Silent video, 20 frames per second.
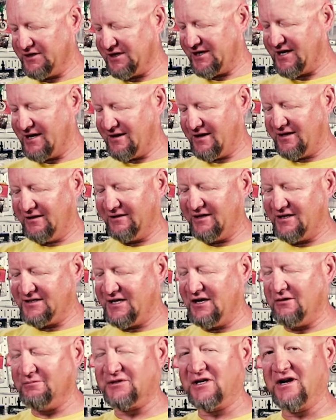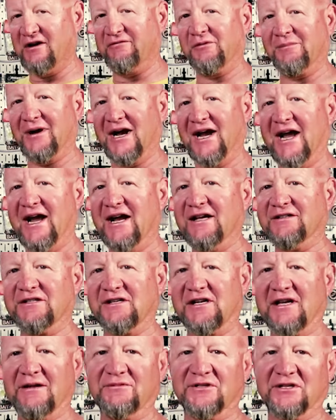and it at least helps cover my hands
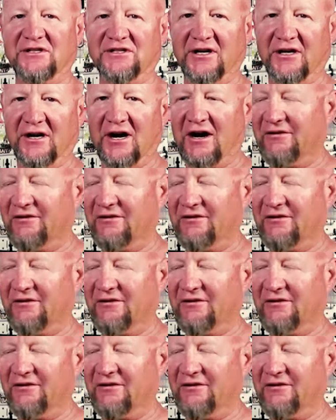and keeps the sun